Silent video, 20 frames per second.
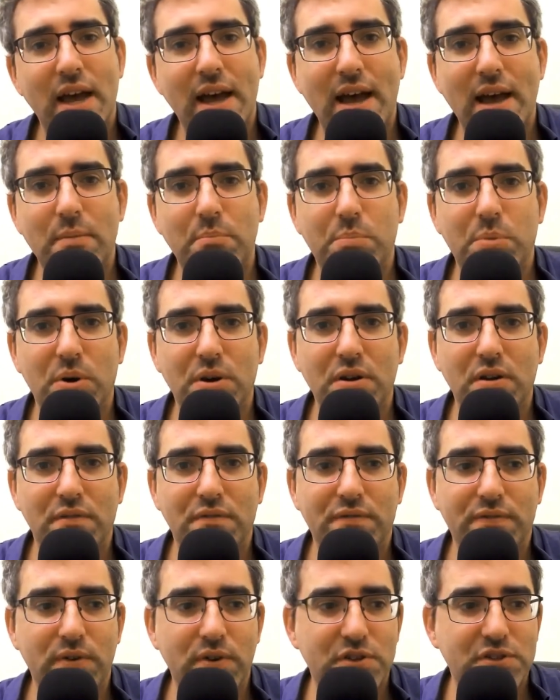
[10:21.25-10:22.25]
But
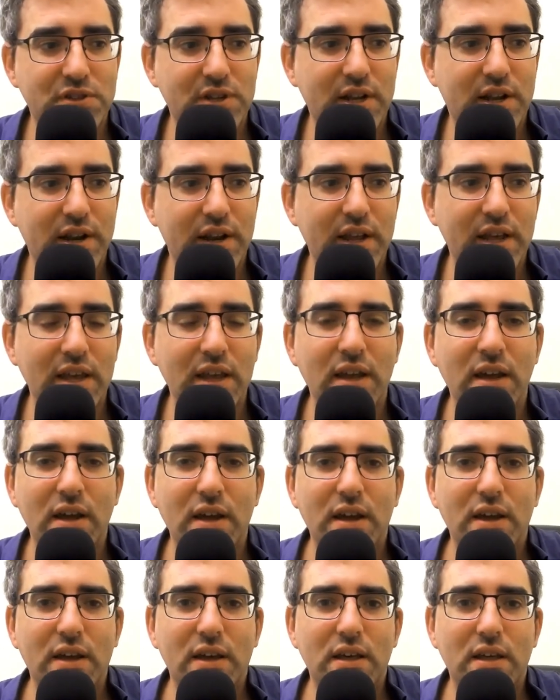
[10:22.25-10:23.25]
unfortunately,
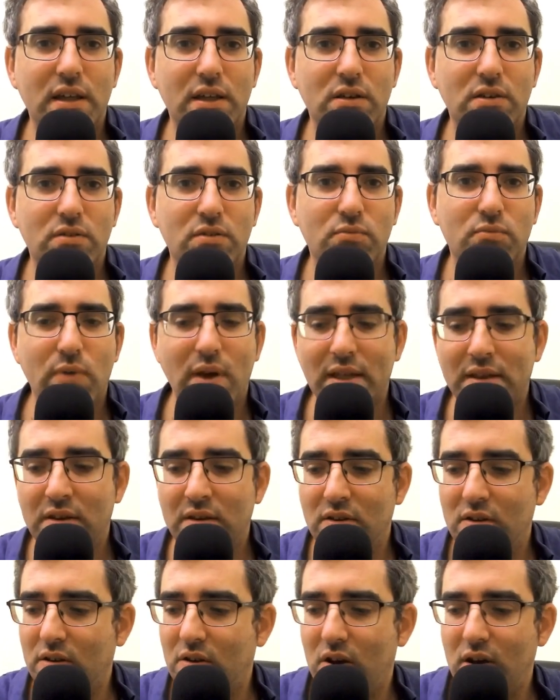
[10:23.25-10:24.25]

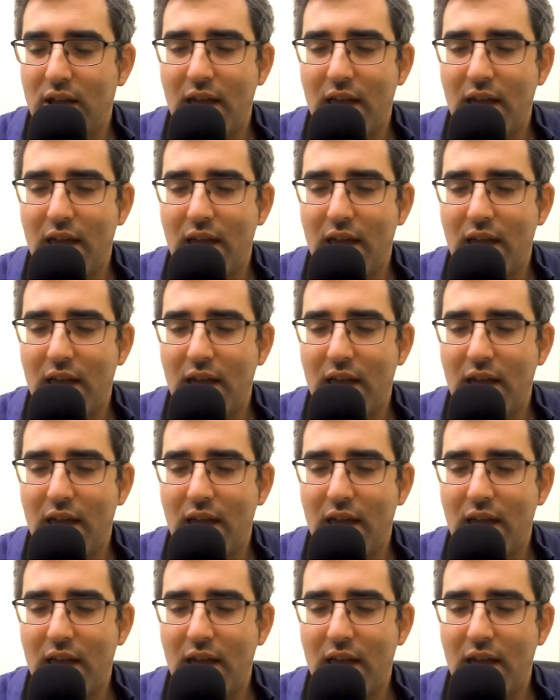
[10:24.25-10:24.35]
when